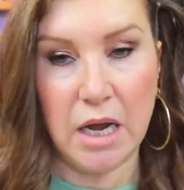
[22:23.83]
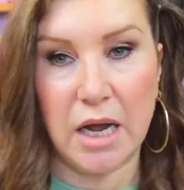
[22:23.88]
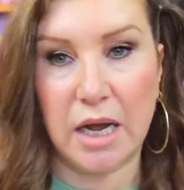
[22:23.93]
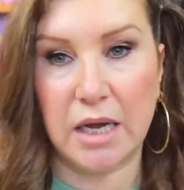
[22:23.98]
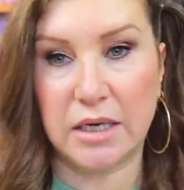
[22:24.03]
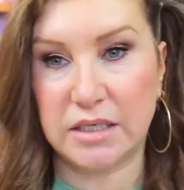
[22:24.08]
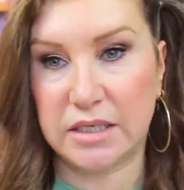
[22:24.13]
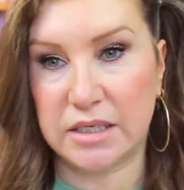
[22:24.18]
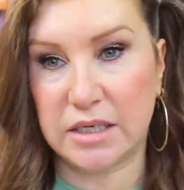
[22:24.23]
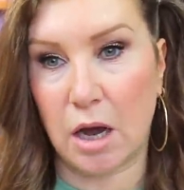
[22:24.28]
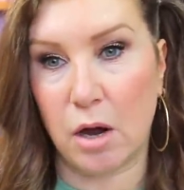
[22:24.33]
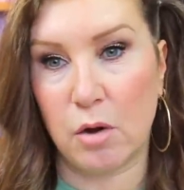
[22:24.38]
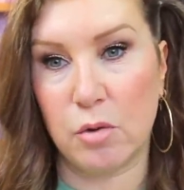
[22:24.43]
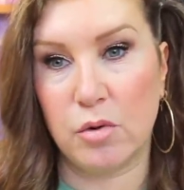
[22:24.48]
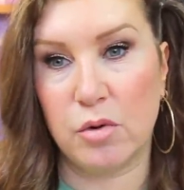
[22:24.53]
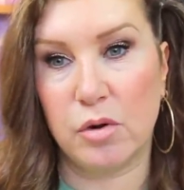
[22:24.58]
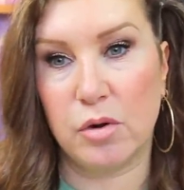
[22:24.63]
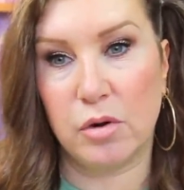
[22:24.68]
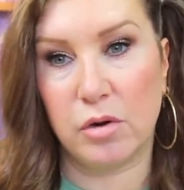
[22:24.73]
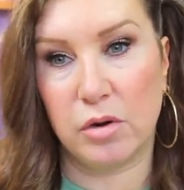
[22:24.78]
And
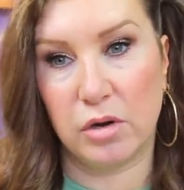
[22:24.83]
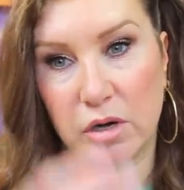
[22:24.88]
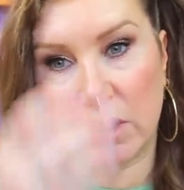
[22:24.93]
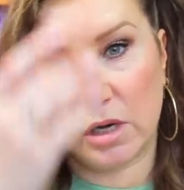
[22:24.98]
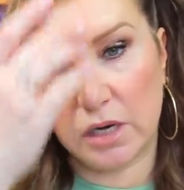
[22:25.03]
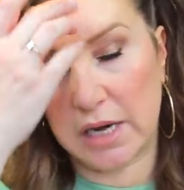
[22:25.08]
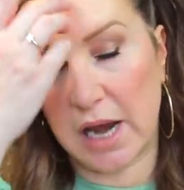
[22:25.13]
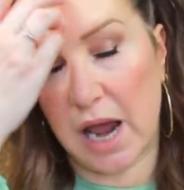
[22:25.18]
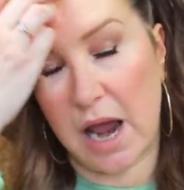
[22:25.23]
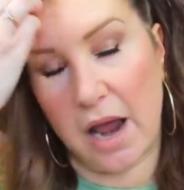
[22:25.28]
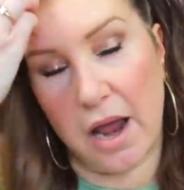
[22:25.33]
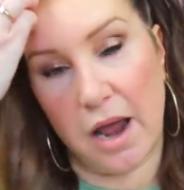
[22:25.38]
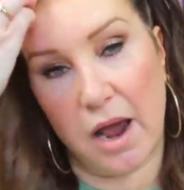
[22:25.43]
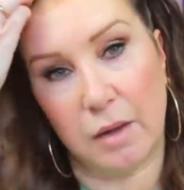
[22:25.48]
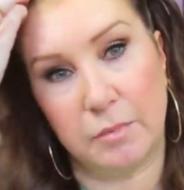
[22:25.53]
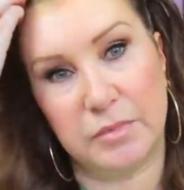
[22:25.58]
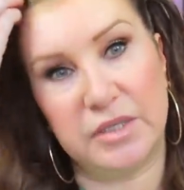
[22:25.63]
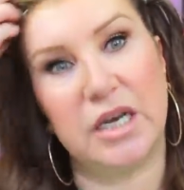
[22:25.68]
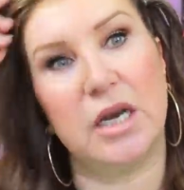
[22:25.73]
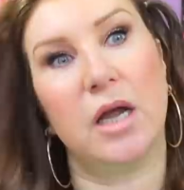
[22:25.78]
so, yeah,
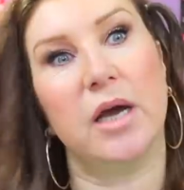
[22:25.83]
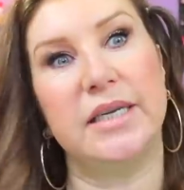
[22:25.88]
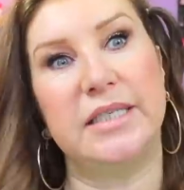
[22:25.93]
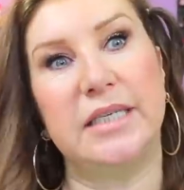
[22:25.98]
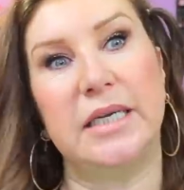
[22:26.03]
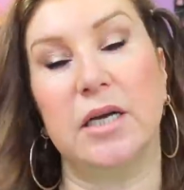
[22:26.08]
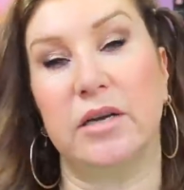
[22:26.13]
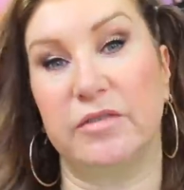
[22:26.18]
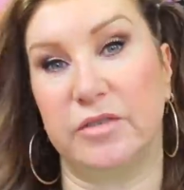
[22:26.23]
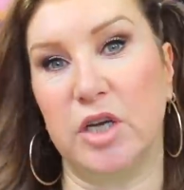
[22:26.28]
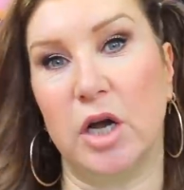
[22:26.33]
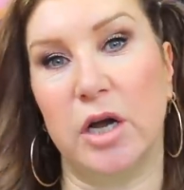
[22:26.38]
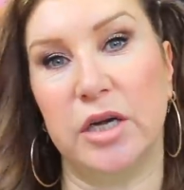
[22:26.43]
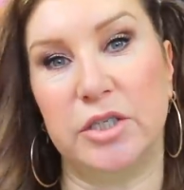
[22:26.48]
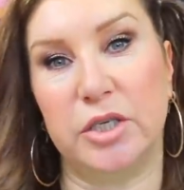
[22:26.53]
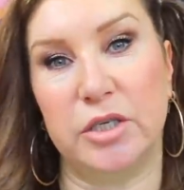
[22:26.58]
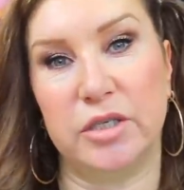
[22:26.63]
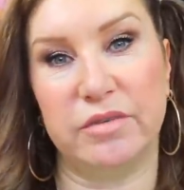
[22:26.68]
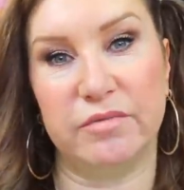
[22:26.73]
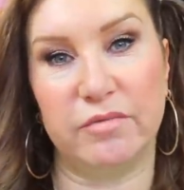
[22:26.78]
I'm delighted. I've
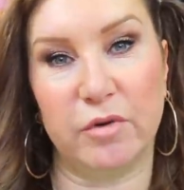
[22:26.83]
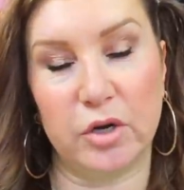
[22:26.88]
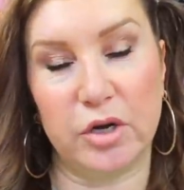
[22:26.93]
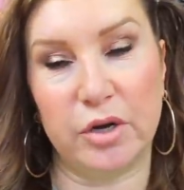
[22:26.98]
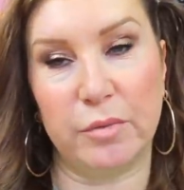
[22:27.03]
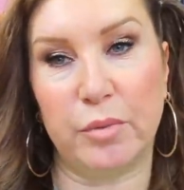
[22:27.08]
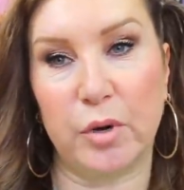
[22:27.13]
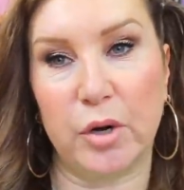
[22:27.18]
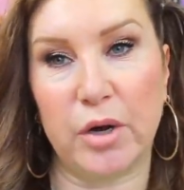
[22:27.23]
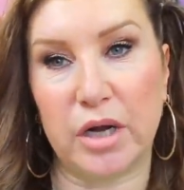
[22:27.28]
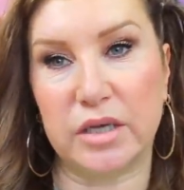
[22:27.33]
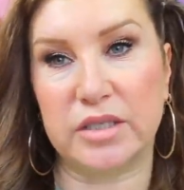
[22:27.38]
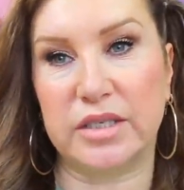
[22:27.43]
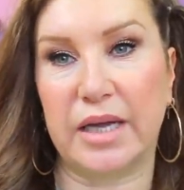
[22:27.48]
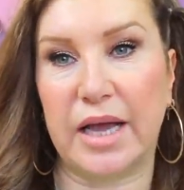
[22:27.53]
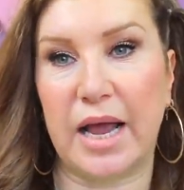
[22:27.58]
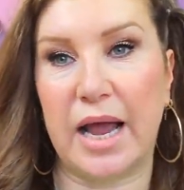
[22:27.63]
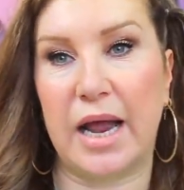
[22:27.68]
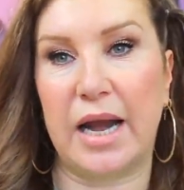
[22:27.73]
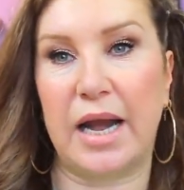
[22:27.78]
started using volume products
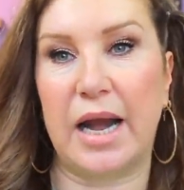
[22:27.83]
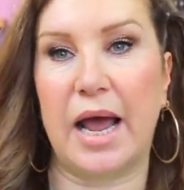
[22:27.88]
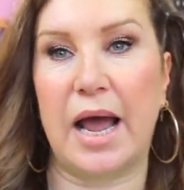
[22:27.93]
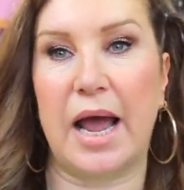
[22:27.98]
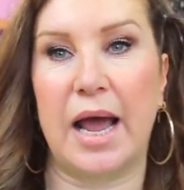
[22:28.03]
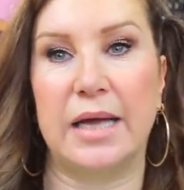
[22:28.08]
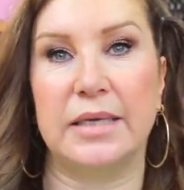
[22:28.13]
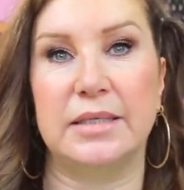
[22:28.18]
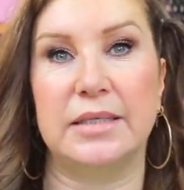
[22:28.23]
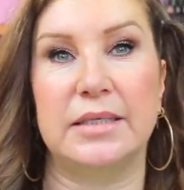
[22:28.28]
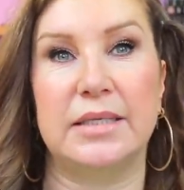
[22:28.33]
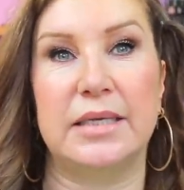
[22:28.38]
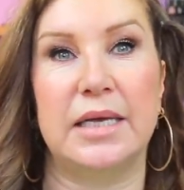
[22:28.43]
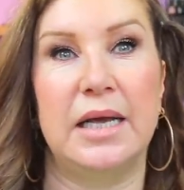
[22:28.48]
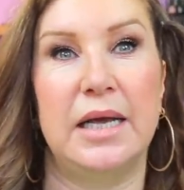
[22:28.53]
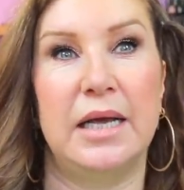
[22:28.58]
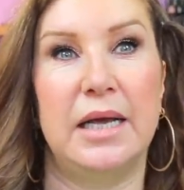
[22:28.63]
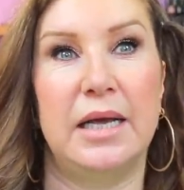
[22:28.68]
again and